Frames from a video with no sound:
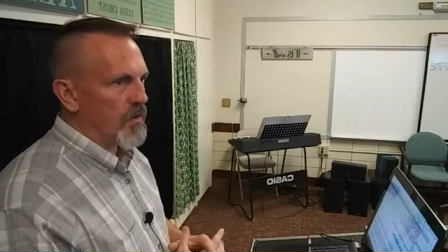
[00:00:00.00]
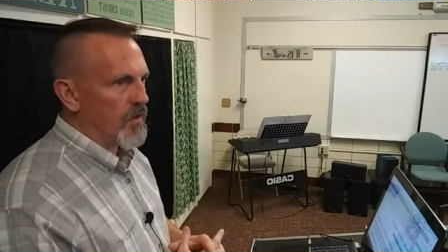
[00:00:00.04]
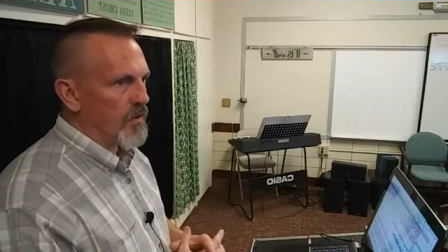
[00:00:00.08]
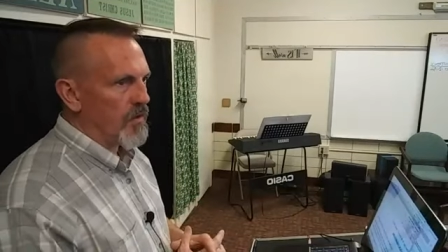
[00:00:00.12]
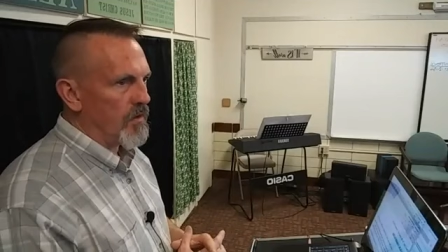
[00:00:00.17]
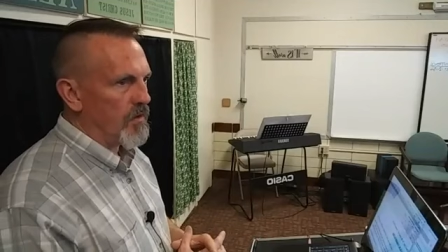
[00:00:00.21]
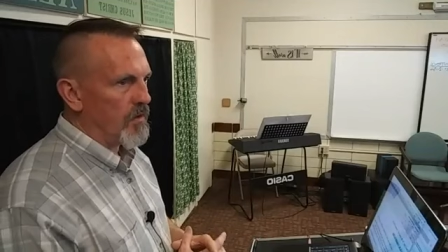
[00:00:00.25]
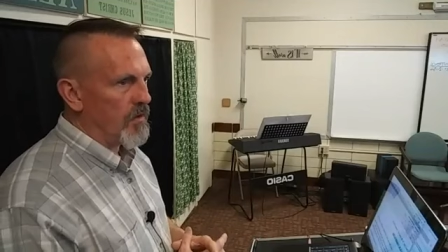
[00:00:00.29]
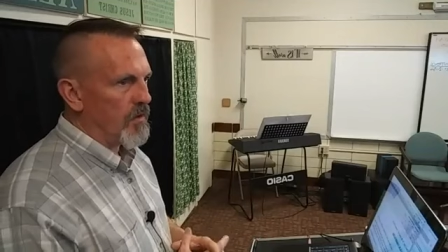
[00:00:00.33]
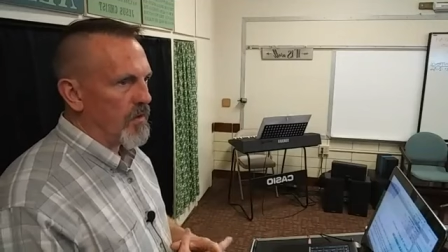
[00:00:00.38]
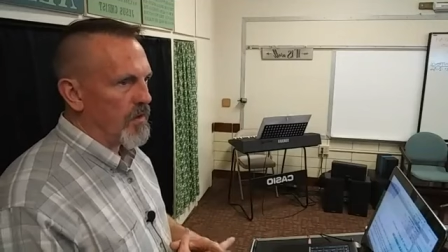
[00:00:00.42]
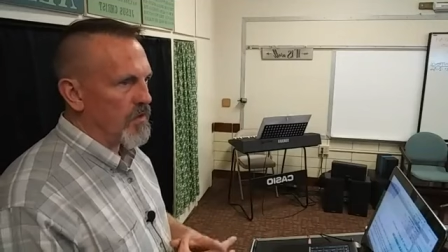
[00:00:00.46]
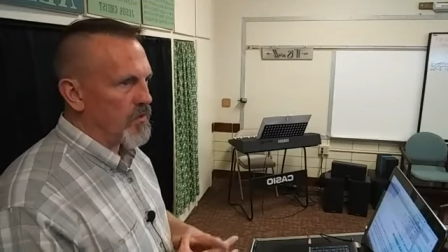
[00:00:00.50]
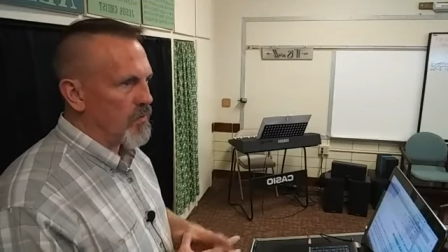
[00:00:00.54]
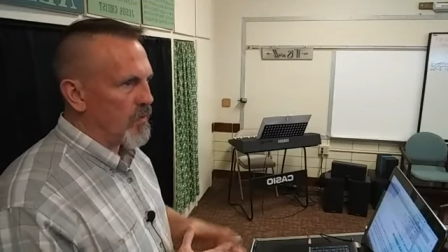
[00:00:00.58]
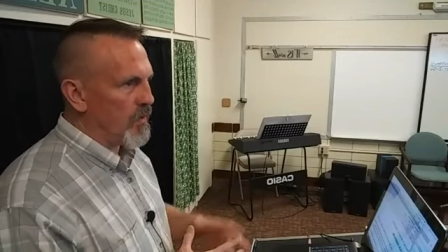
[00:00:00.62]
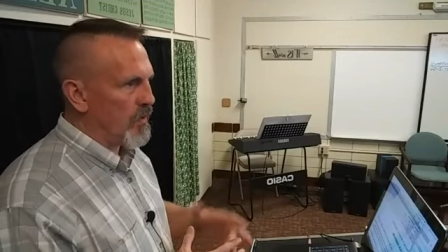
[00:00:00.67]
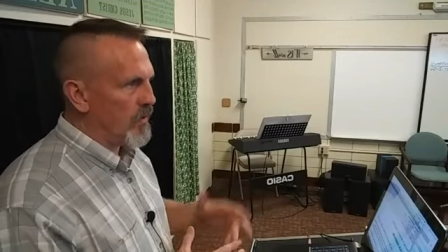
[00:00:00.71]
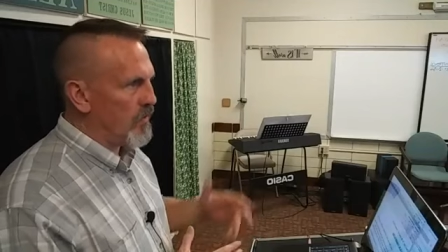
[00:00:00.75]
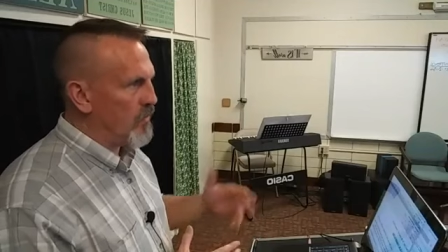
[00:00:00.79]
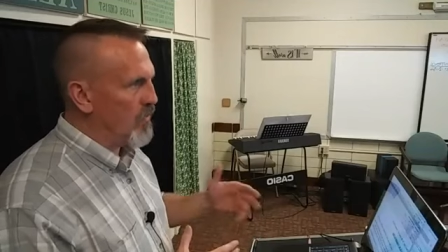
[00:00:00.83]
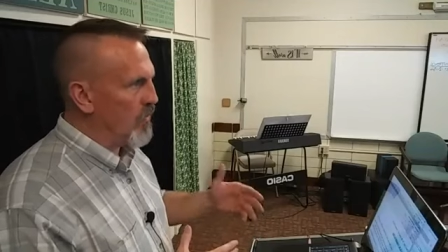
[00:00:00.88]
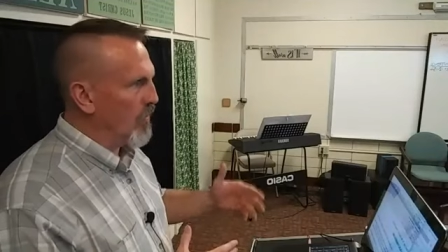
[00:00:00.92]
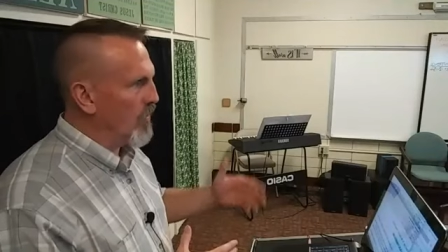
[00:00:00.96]
and as
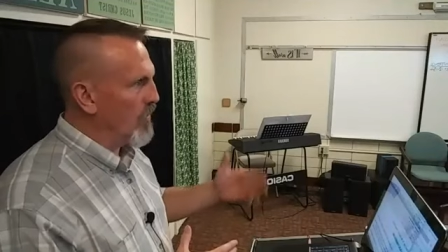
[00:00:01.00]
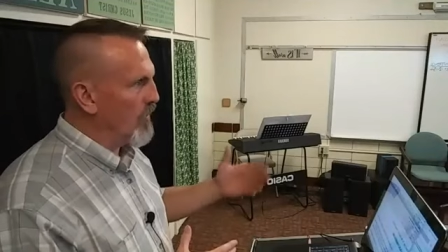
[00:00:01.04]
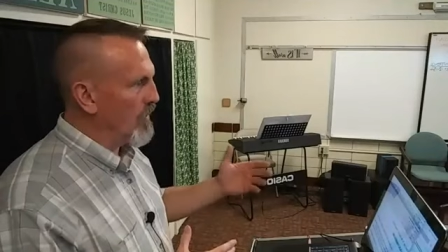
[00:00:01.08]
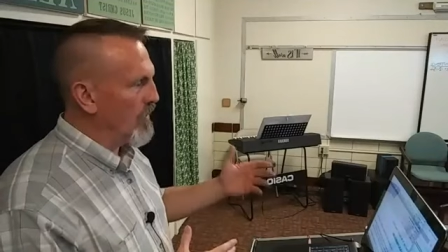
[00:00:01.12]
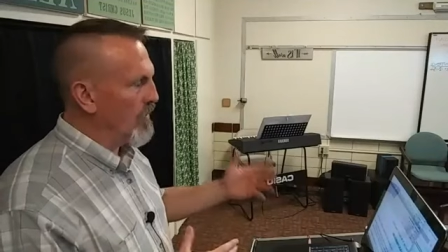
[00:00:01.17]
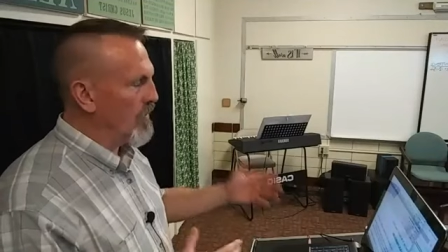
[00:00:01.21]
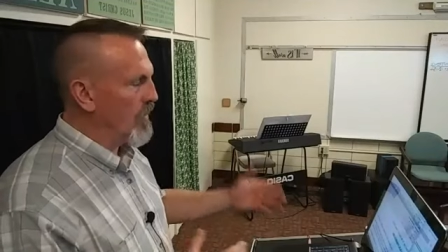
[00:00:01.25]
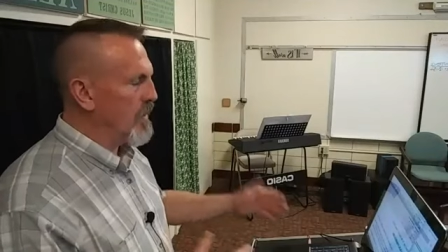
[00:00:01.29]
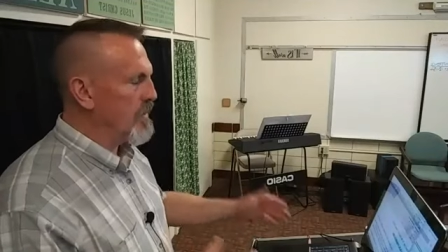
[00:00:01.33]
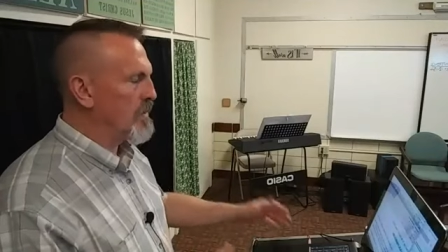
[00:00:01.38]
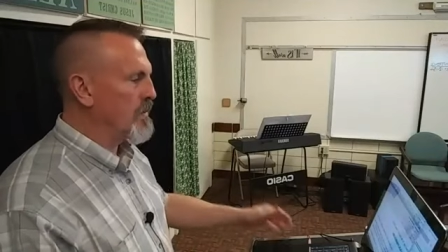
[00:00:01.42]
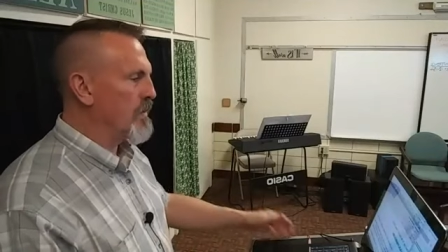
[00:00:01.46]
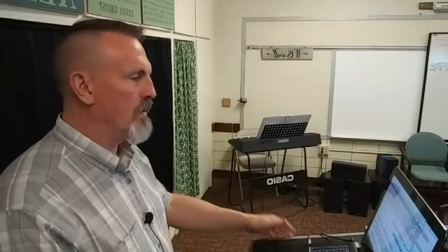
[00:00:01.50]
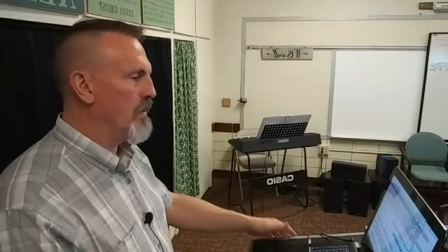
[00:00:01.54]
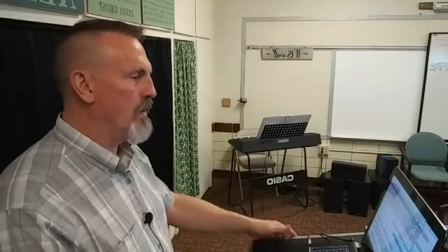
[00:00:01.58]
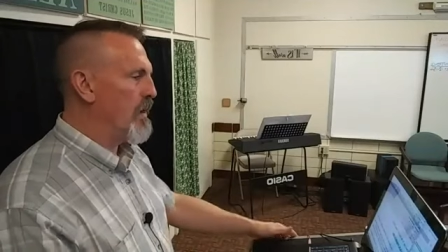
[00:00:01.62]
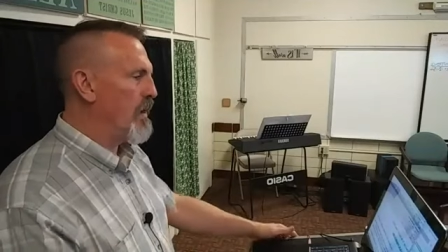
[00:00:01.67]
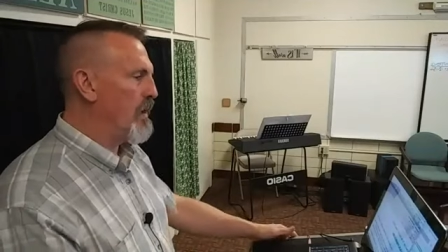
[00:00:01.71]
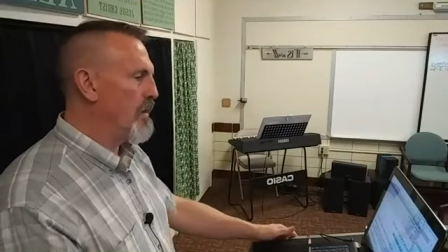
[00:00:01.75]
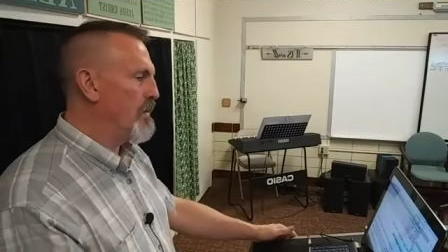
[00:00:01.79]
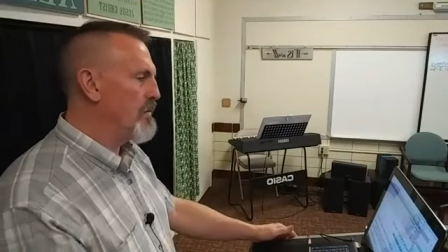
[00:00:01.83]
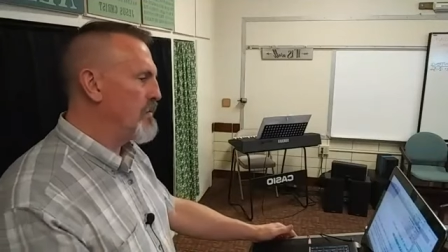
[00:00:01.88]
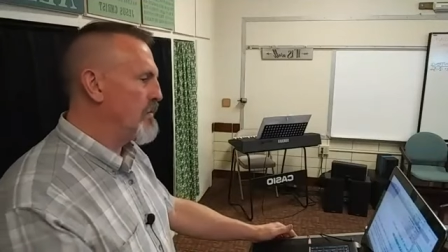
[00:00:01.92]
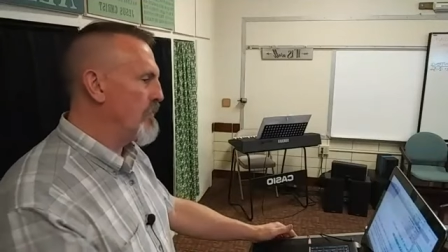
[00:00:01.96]
we grew in the grace and
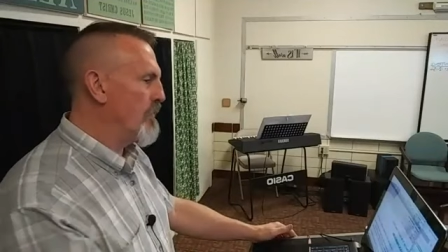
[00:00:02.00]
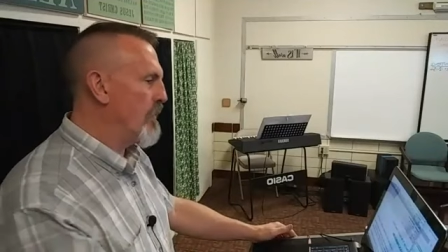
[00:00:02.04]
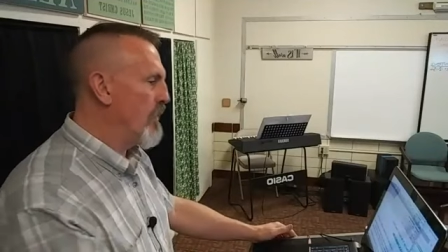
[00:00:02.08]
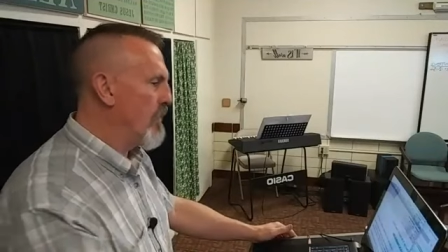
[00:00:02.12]
knowledge of